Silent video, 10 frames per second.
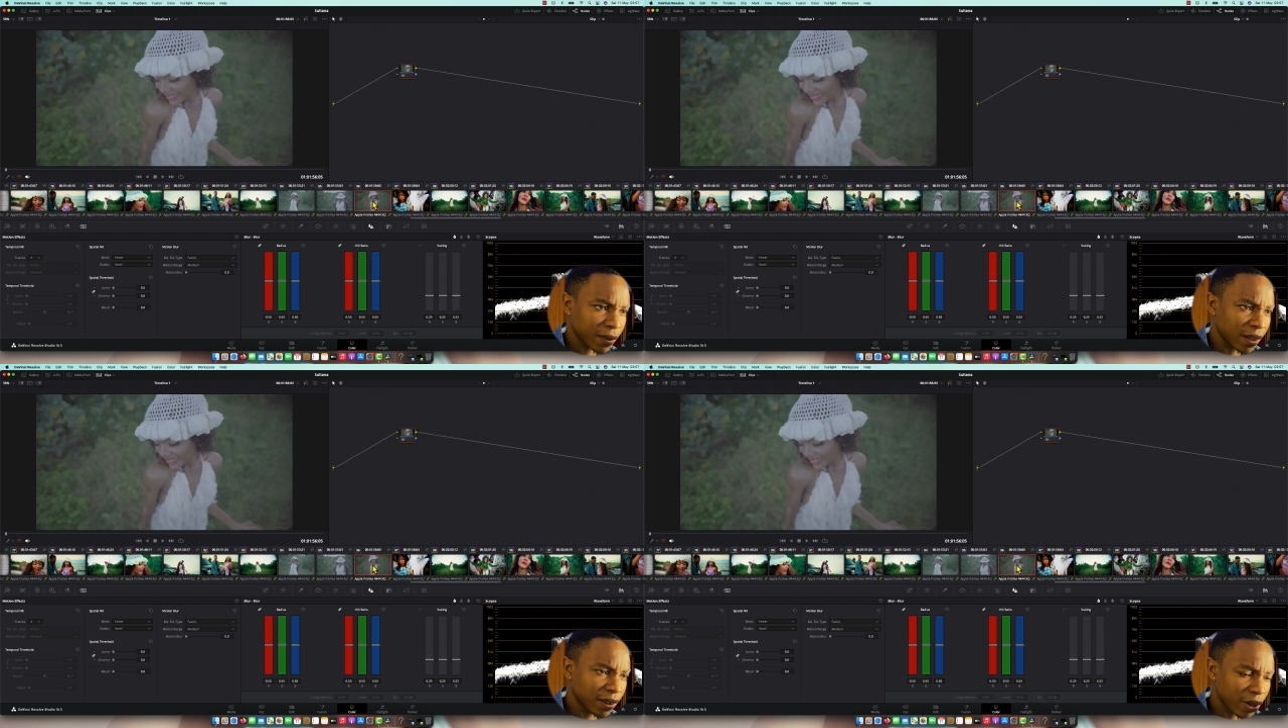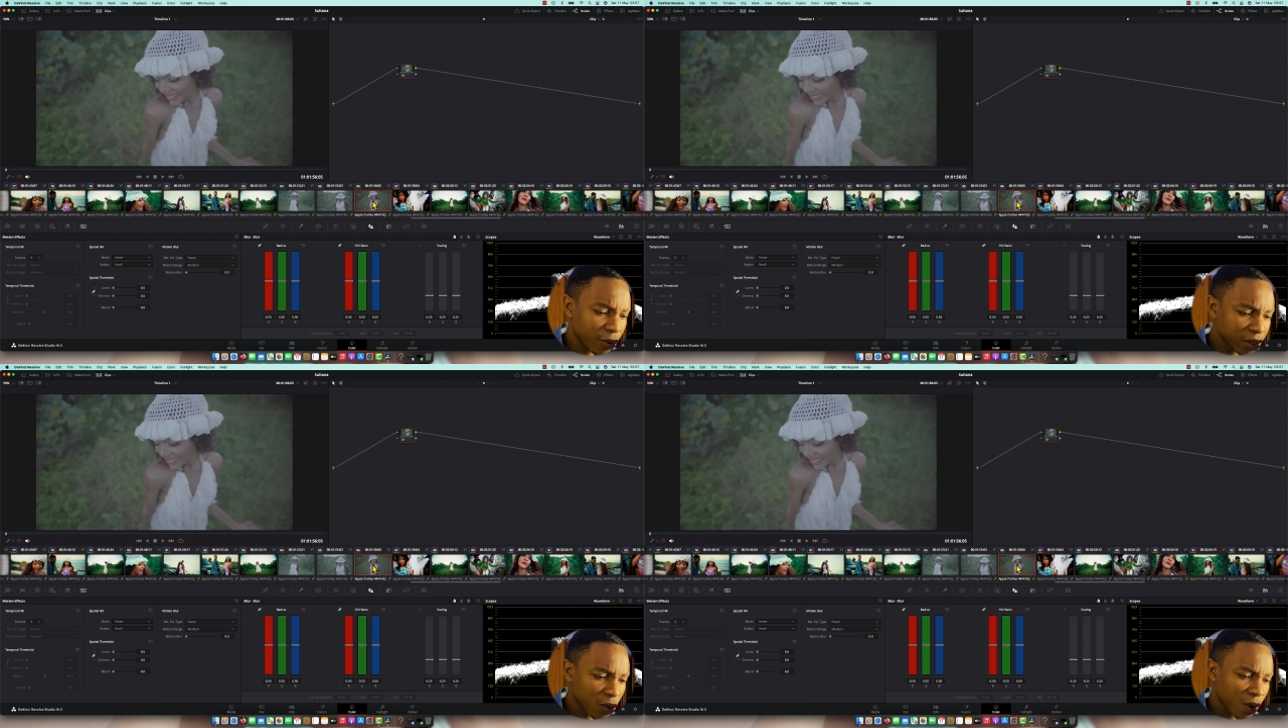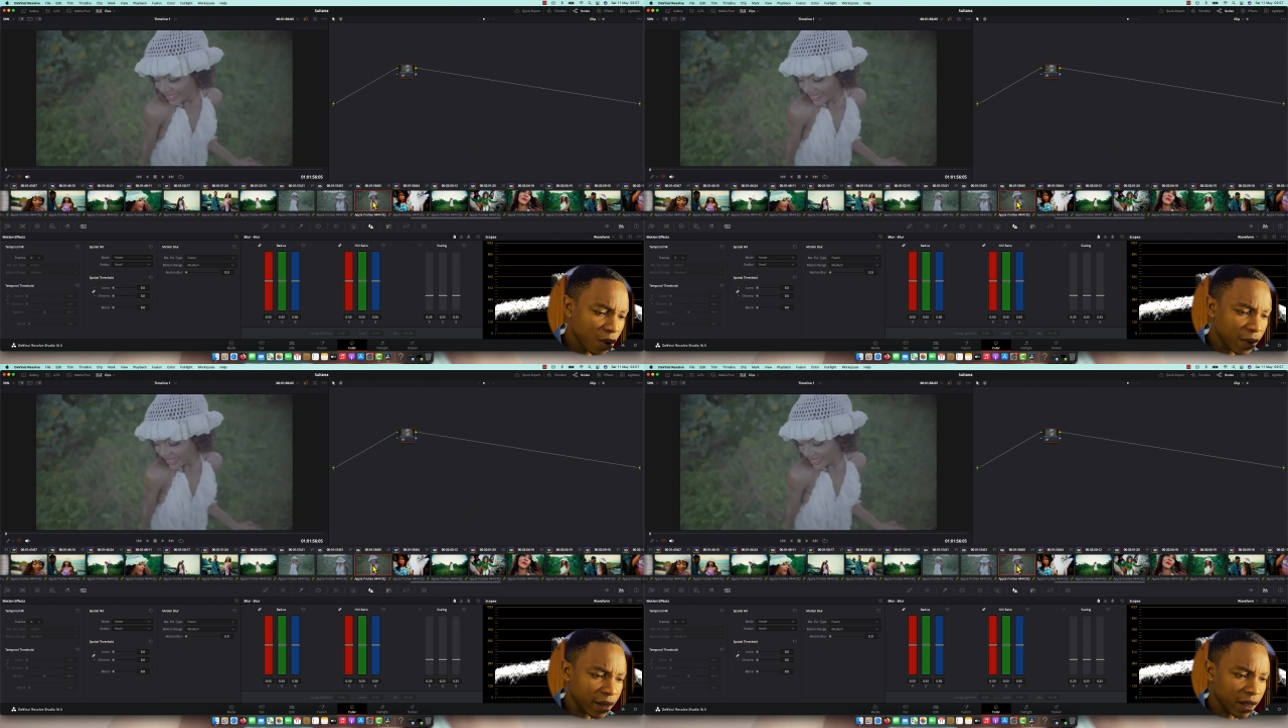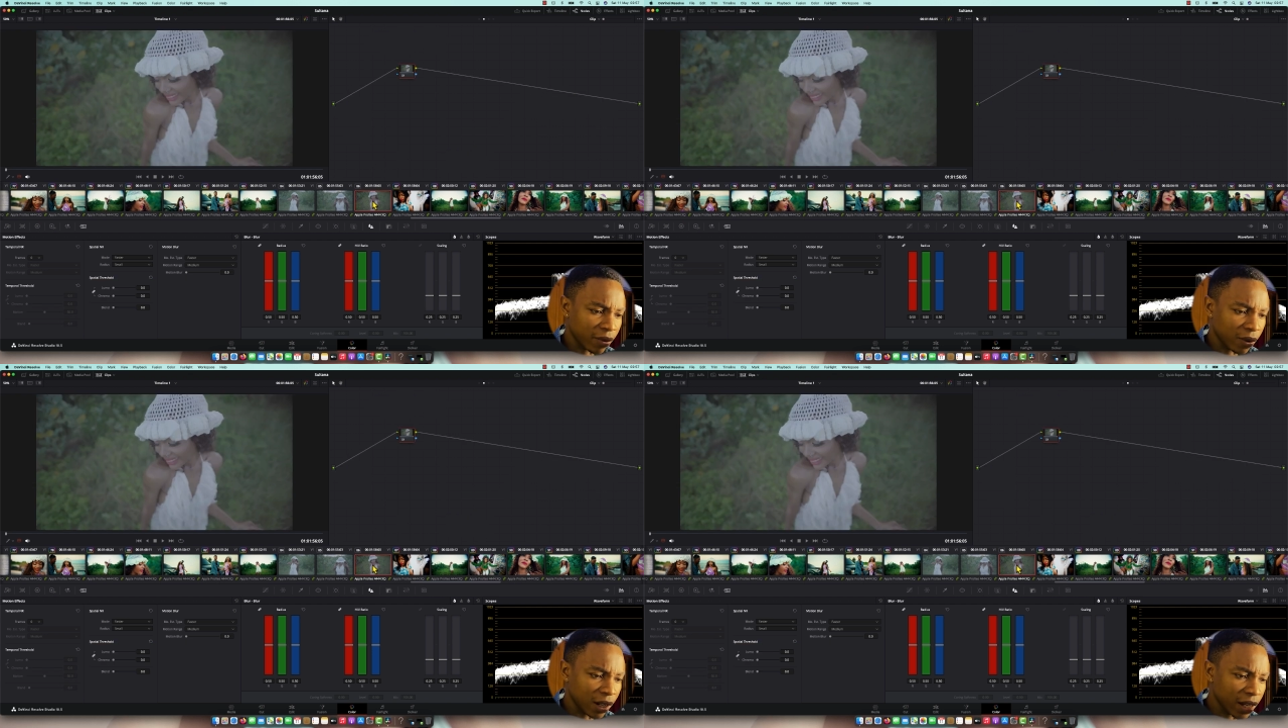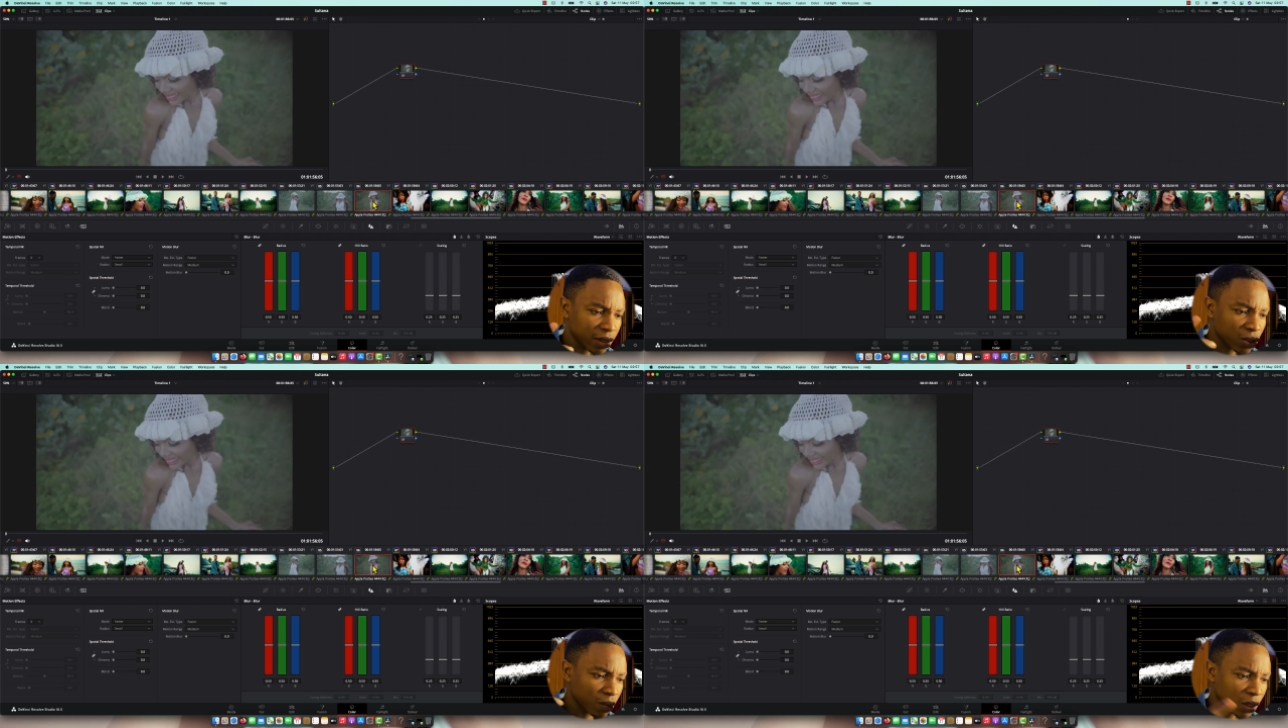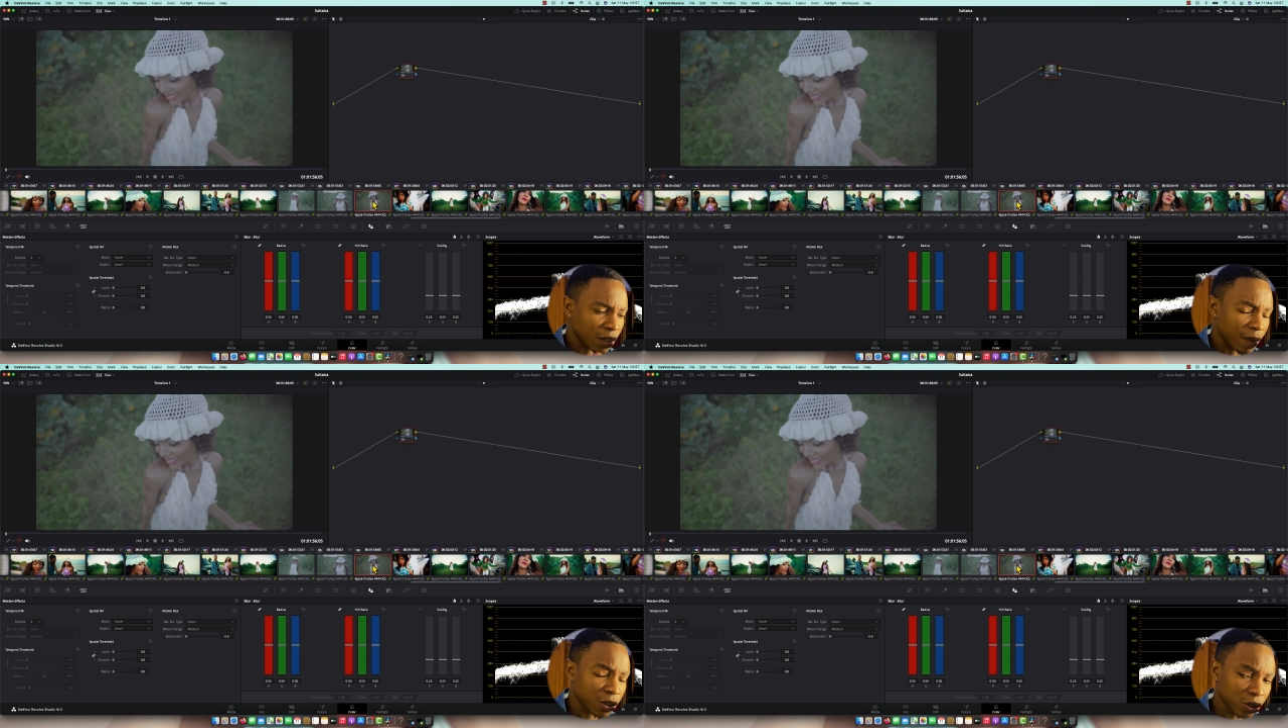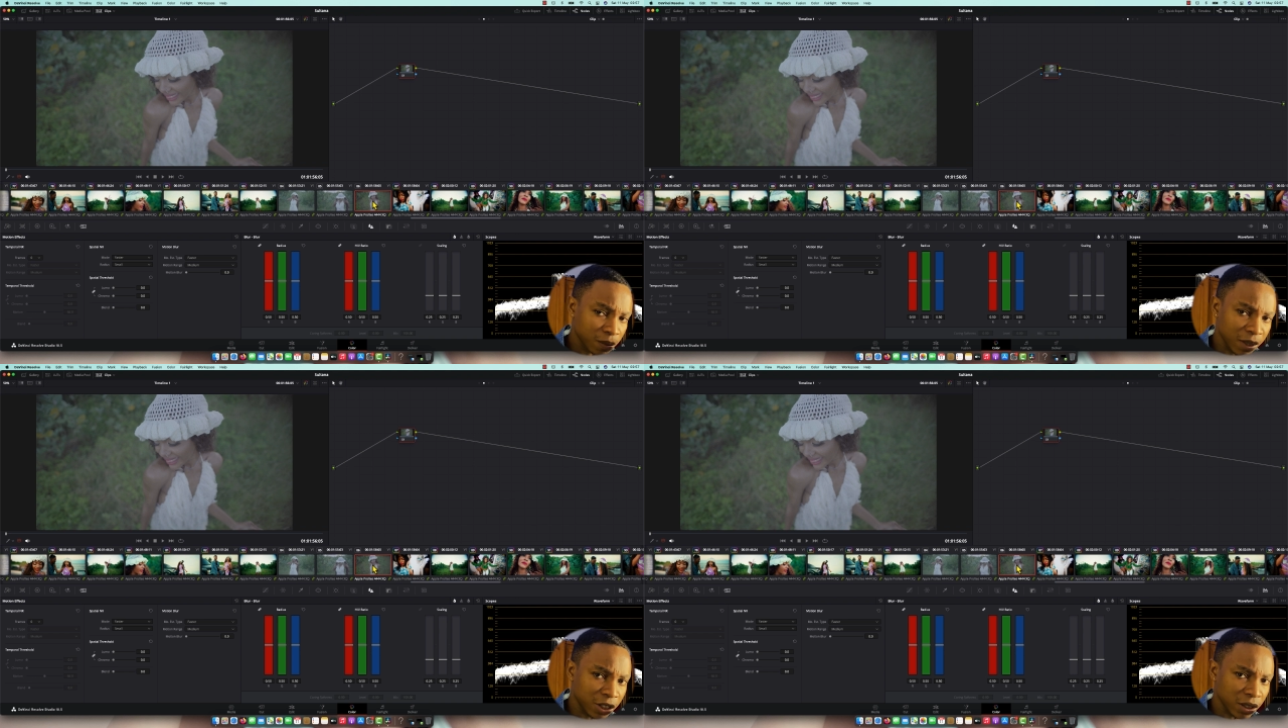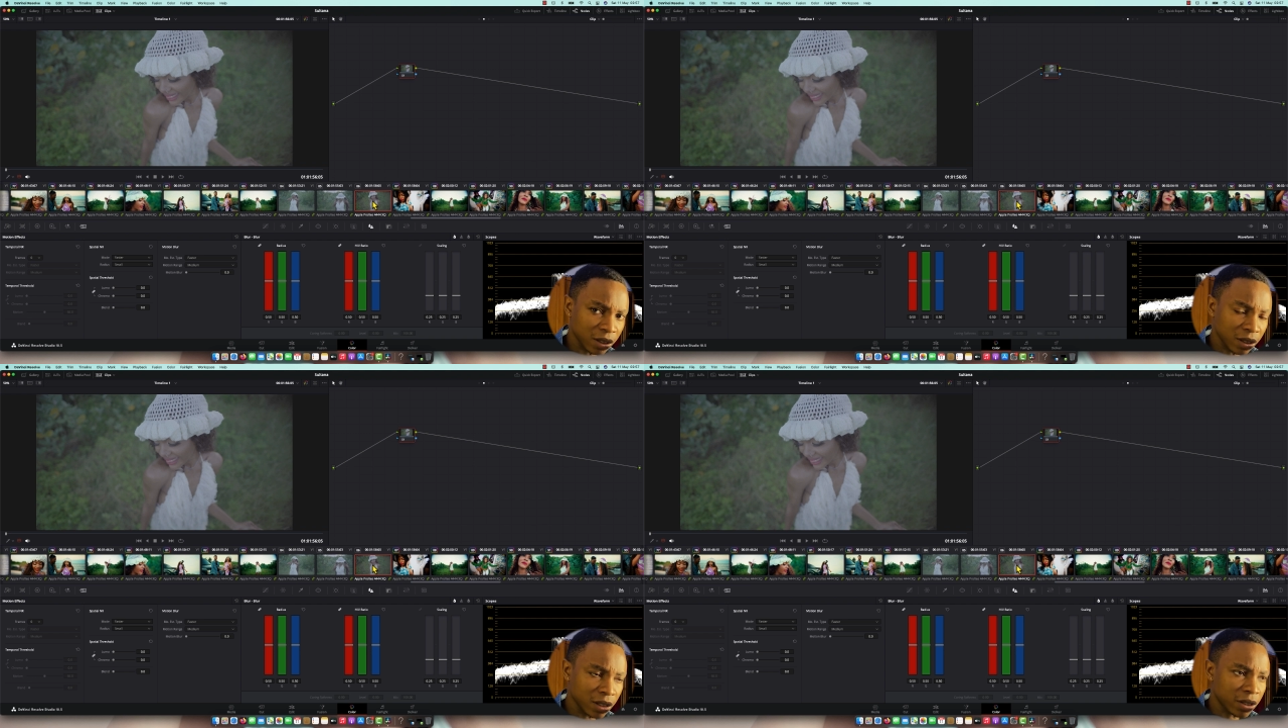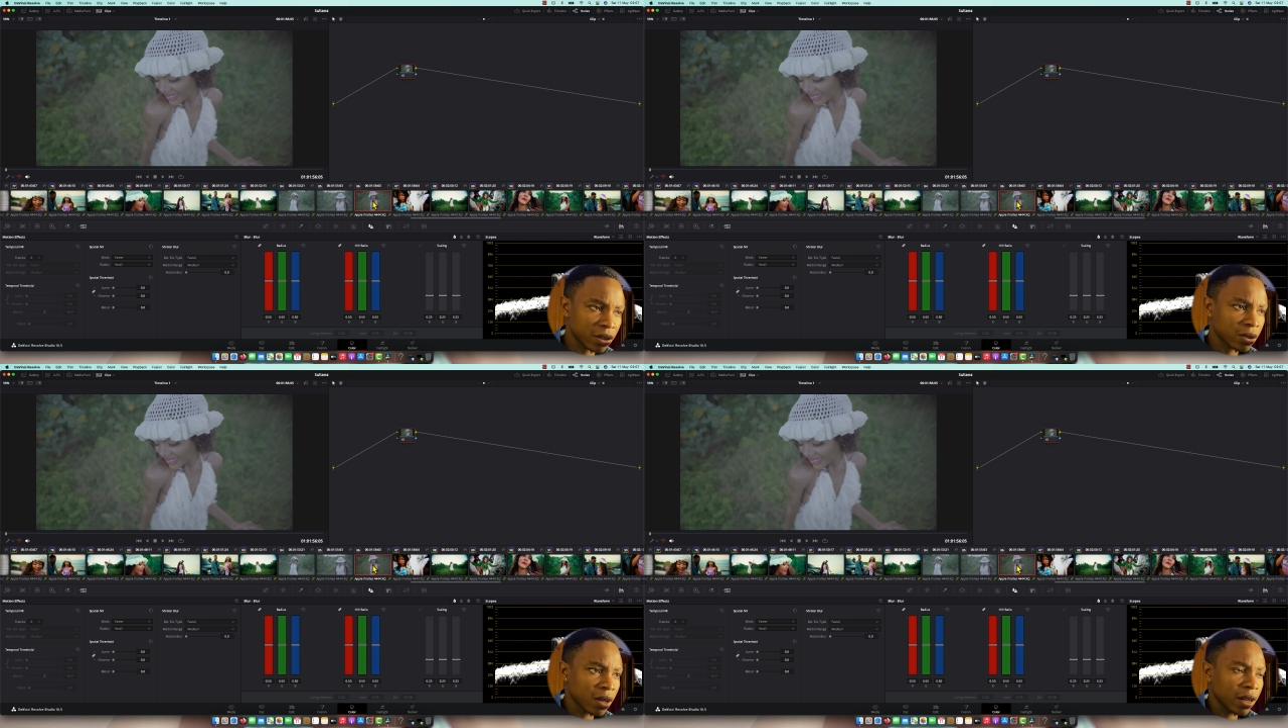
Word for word: the reason why we learned so much about shot matching is